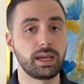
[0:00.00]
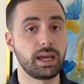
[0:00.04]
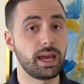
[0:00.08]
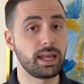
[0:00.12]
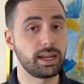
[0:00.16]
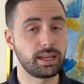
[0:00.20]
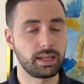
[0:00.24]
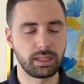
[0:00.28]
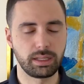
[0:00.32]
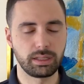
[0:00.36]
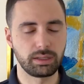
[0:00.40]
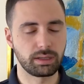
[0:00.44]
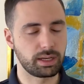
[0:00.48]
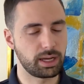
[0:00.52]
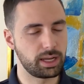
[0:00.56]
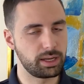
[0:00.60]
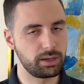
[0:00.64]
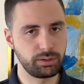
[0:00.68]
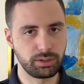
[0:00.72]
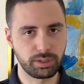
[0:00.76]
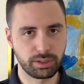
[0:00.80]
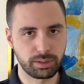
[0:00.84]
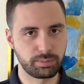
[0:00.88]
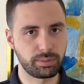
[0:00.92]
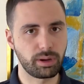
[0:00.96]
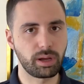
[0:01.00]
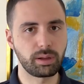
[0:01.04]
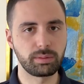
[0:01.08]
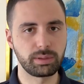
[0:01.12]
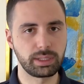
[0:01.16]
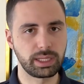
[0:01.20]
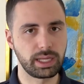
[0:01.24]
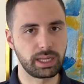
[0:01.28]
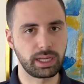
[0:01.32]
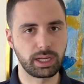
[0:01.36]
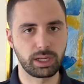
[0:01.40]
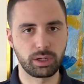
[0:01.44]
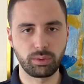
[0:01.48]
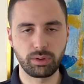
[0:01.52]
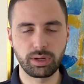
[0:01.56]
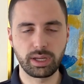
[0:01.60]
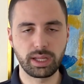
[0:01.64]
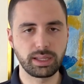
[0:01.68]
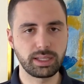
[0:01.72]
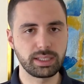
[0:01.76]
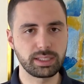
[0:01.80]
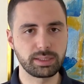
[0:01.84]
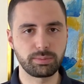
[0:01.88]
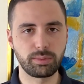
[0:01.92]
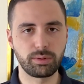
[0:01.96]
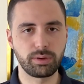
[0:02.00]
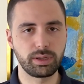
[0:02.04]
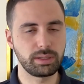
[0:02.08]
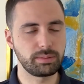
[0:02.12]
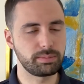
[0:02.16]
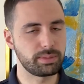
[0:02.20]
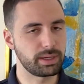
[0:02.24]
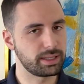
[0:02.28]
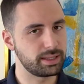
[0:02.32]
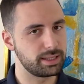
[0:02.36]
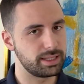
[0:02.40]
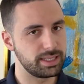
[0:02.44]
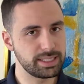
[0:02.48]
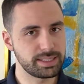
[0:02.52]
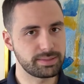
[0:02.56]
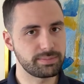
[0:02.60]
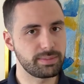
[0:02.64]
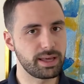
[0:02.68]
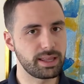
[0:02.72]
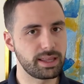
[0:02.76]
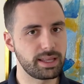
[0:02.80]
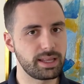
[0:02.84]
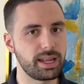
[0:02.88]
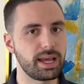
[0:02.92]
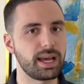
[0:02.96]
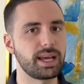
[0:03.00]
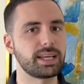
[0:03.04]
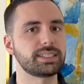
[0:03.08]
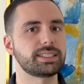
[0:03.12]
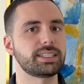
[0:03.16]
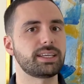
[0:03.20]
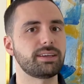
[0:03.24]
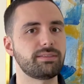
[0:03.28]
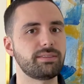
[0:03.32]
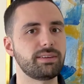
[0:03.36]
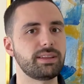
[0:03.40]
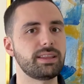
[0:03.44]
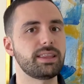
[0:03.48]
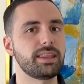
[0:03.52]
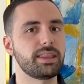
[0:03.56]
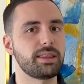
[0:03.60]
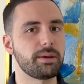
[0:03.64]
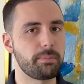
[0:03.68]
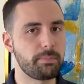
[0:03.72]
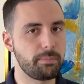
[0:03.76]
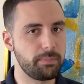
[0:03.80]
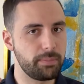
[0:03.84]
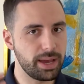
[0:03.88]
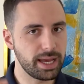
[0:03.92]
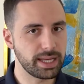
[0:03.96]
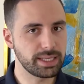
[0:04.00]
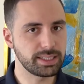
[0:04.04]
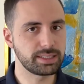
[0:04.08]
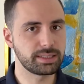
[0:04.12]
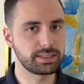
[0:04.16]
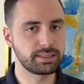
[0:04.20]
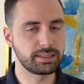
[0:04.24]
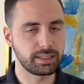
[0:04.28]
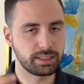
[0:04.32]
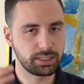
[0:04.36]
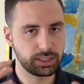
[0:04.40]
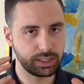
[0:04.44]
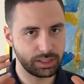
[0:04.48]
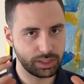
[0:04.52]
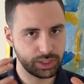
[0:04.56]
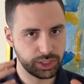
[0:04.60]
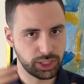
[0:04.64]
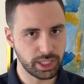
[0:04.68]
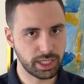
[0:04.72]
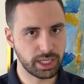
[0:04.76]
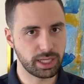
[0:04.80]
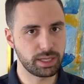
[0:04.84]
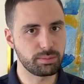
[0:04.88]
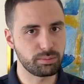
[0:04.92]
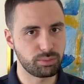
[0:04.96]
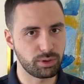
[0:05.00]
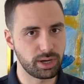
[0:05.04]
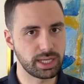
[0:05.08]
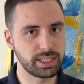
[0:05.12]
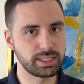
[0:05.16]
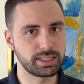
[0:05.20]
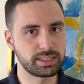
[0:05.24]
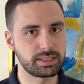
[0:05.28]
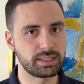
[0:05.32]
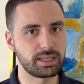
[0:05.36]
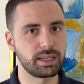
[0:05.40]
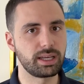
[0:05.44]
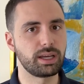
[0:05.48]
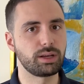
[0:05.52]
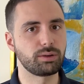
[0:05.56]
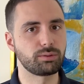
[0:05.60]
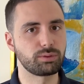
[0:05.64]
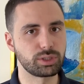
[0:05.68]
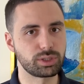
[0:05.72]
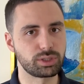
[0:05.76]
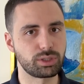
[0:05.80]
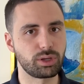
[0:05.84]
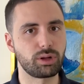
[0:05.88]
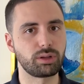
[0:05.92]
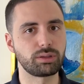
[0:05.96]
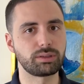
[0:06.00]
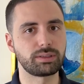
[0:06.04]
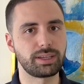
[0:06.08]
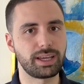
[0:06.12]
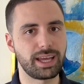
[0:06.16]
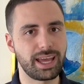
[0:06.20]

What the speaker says: And look, I know you're probably getting annoyed at this point, but this method has given the best chicken breast result